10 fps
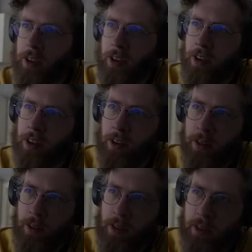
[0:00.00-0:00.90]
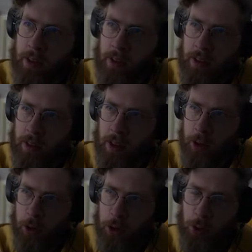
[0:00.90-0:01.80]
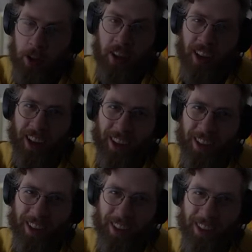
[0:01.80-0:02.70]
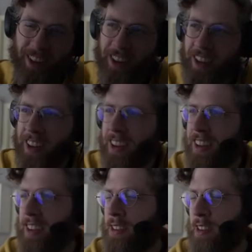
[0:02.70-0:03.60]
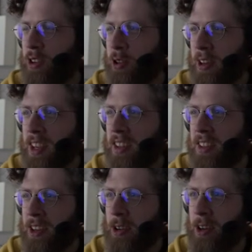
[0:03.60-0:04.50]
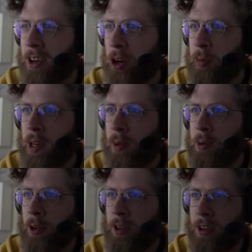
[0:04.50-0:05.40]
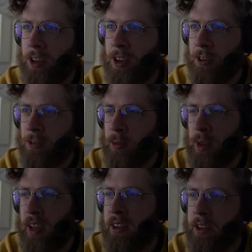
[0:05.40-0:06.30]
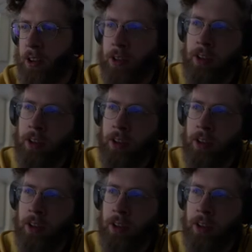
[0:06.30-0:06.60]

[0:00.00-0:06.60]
here is a shortcut it's a shortcut that you can open up to earlier from later.